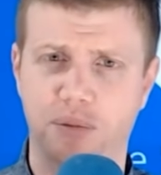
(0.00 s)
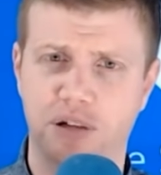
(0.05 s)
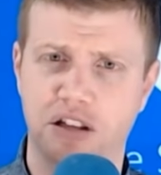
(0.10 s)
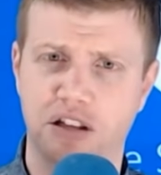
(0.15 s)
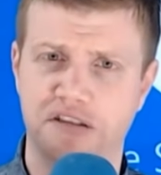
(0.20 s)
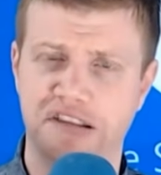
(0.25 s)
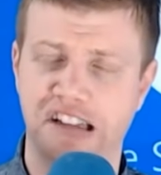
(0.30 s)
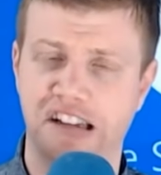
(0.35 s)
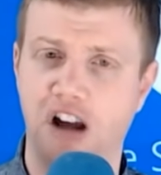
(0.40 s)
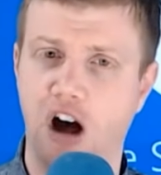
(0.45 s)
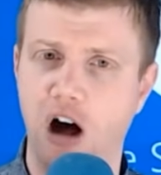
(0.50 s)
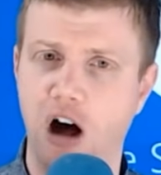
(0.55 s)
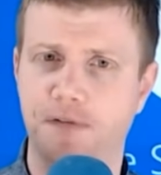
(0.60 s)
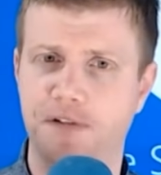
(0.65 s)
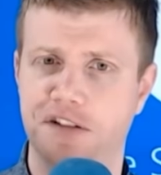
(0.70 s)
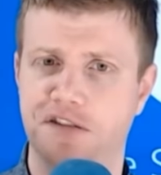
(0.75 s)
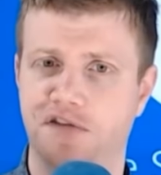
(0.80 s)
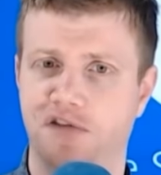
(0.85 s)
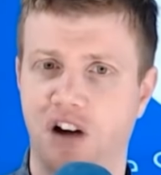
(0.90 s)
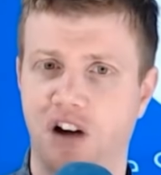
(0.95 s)
But there's an
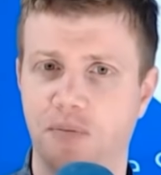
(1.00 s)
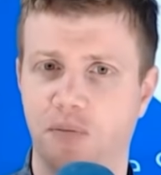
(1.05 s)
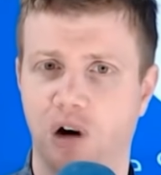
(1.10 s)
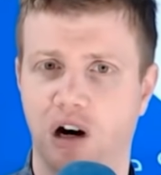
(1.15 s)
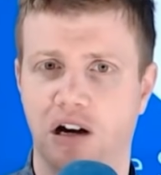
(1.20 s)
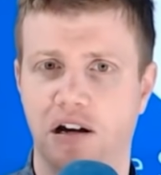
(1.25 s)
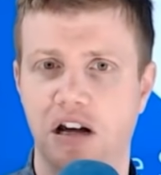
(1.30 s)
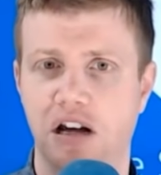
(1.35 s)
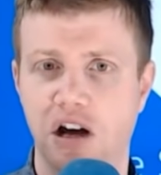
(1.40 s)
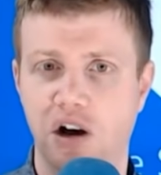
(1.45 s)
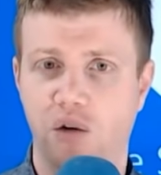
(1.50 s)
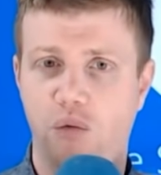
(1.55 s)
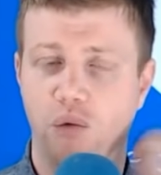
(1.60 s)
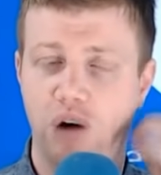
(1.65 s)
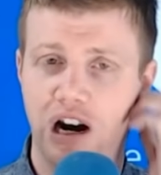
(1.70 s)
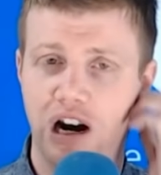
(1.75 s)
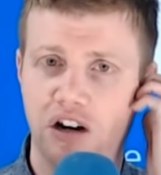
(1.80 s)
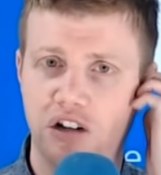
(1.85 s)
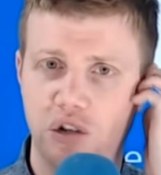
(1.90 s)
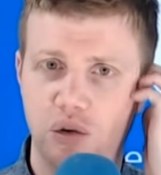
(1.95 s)
Office framework
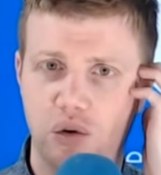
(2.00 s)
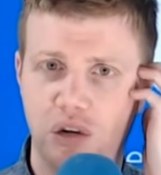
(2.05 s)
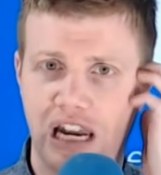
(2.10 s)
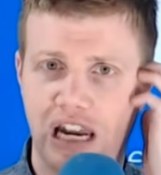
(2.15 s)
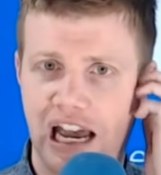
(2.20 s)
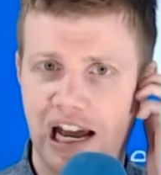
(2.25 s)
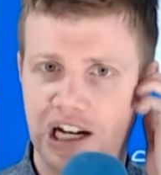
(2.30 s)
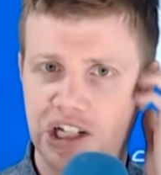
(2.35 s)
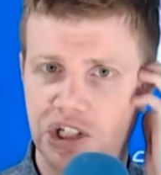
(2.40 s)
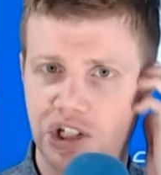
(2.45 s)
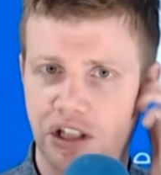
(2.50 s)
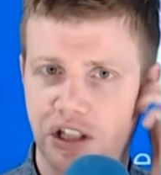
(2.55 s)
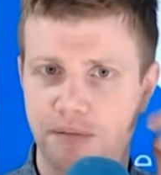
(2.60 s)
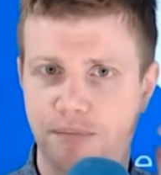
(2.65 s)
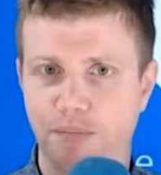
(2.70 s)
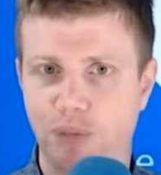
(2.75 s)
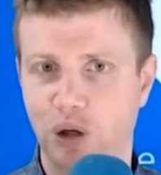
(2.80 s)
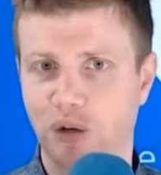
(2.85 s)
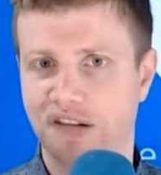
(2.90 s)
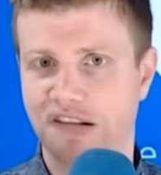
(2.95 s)
where you can actually
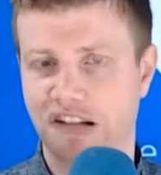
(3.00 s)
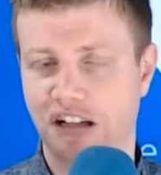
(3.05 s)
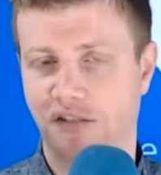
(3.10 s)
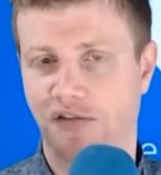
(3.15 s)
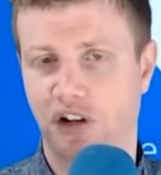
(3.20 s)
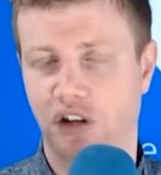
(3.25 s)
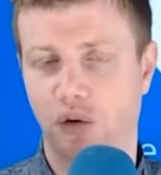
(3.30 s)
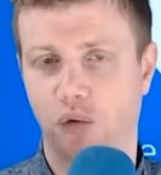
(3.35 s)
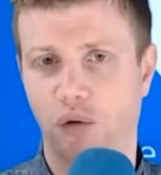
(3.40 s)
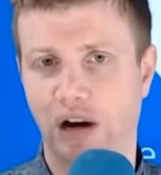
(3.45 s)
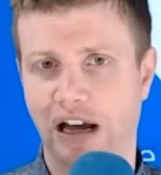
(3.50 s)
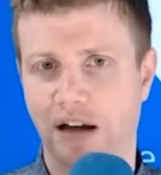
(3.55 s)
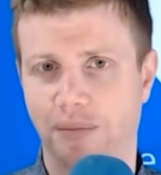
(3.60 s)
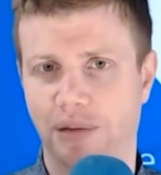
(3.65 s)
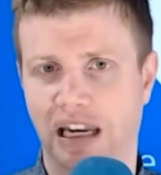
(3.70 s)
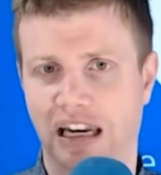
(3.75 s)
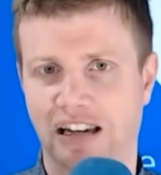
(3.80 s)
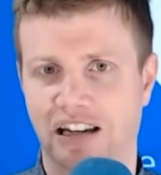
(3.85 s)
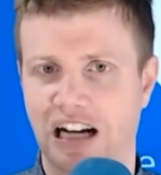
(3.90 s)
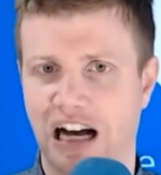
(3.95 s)
build stuff on the web
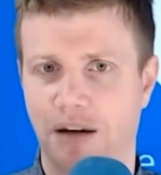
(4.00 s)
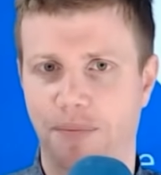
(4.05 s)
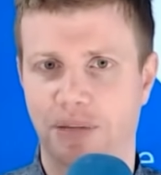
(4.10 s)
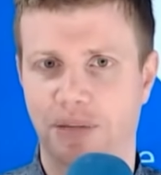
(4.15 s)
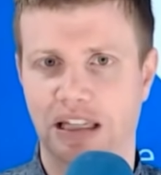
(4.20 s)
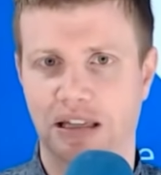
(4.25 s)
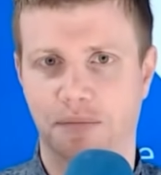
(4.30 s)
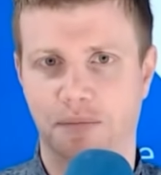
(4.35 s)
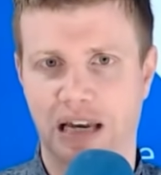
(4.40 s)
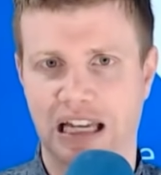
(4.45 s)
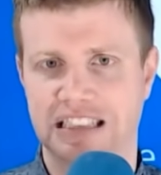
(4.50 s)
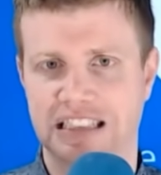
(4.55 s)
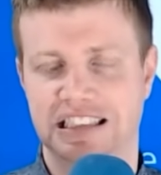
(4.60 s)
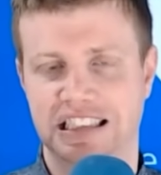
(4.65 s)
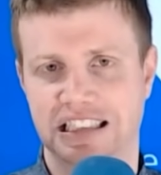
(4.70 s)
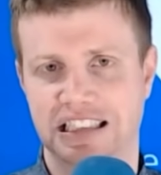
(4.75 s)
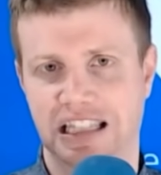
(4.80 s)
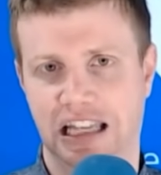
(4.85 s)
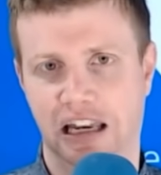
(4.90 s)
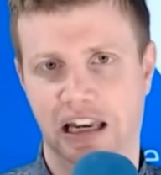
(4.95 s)
and copy and paste
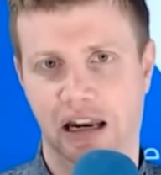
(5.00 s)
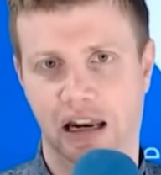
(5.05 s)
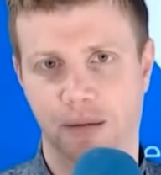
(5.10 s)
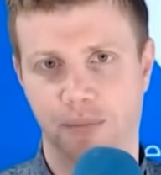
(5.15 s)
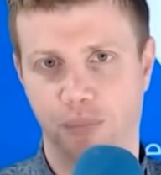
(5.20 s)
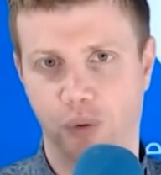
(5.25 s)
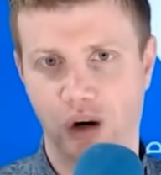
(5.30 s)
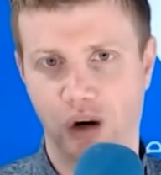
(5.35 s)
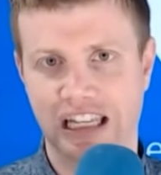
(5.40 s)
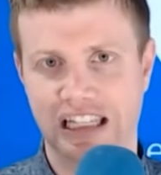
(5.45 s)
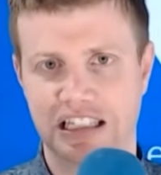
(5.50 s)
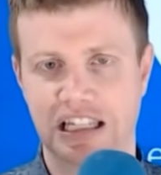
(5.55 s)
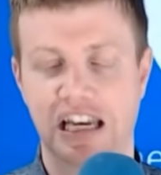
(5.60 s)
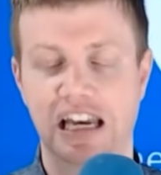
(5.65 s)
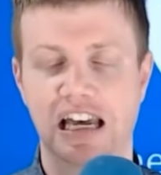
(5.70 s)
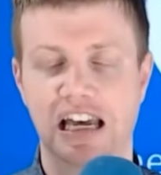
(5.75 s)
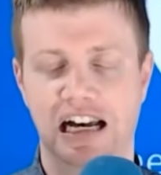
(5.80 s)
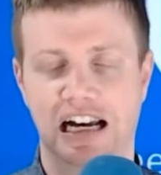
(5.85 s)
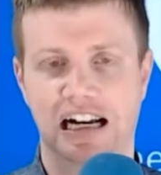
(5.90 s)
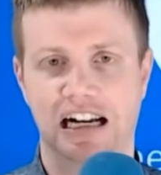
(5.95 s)
it and, and bring it get
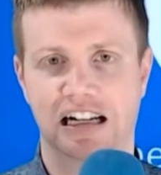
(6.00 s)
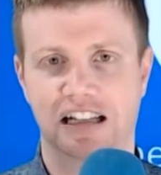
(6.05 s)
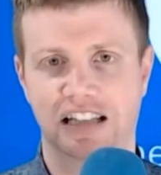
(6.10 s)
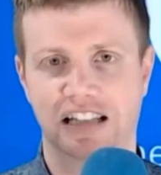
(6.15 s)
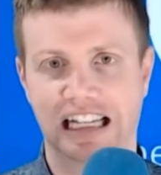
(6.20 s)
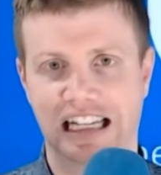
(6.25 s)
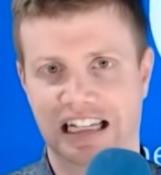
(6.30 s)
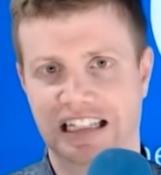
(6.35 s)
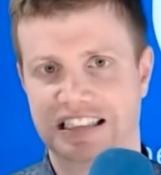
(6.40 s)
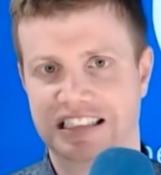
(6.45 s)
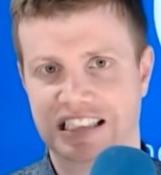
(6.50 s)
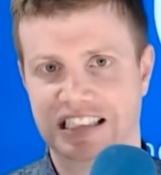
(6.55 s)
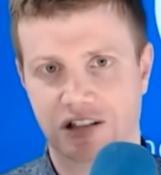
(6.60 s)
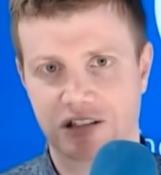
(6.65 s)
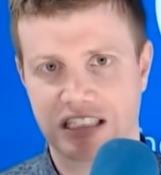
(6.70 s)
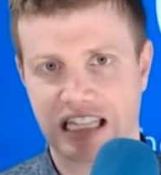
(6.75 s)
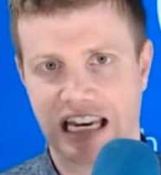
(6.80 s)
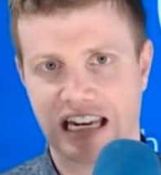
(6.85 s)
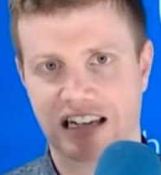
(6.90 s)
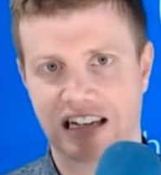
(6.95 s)
uh, like Excel
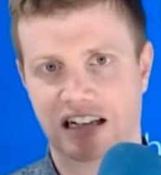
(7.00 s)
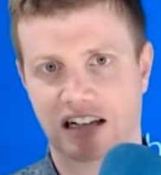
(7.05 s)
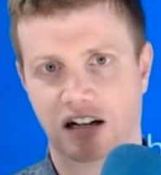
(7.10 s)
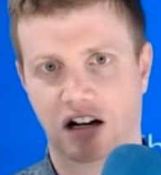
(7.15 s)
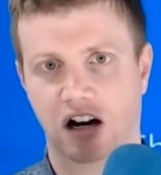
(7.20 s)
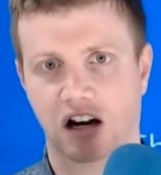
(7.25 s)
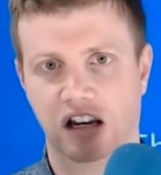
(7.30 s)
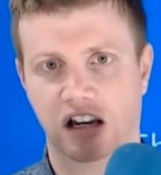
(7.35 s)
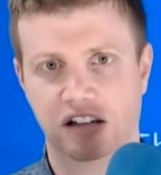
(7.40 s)
data